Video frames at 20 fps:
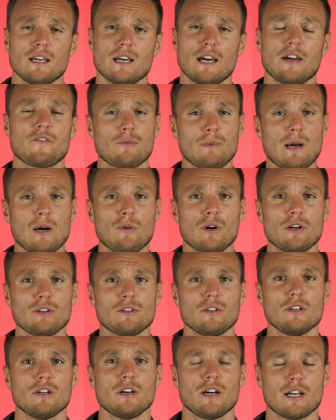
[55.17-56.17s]
And from now
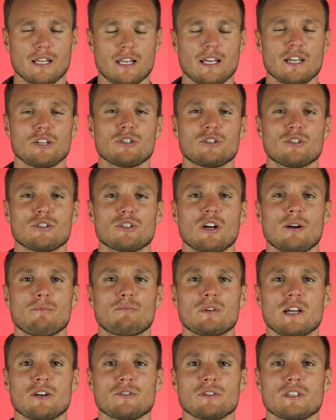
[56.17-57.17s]
on, I'd like you to start
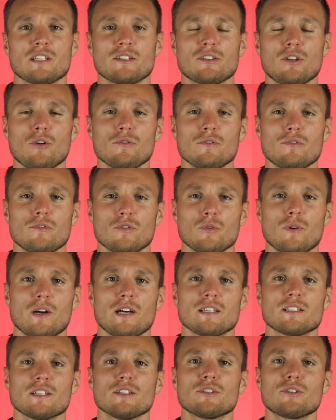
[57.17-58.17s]
pronouncing tofu
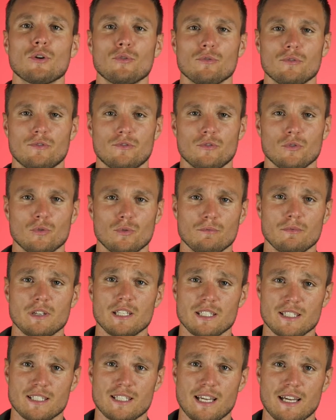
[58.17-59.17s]
as tofu
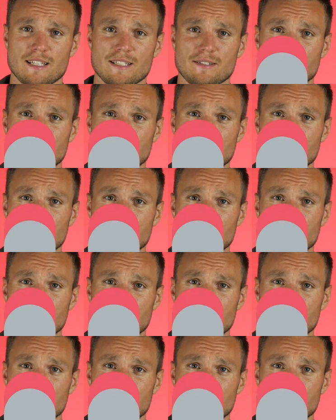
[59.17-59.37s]
instead.